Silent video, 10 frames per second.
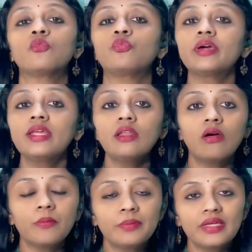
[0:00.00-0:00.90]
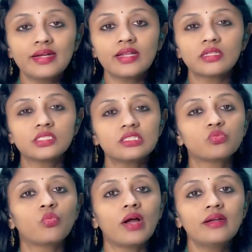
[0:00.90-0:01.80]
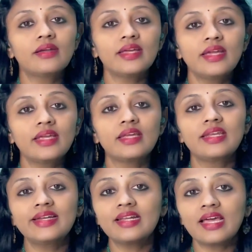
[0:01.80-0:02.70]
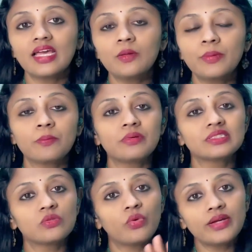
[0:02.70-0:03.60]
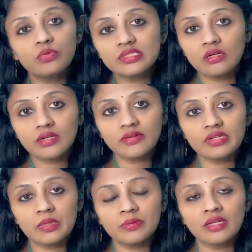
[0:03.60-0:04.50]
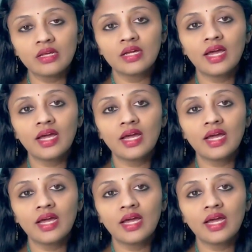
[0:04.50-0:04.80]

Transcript: very long period, and just one day he needed a help and person Y was not available.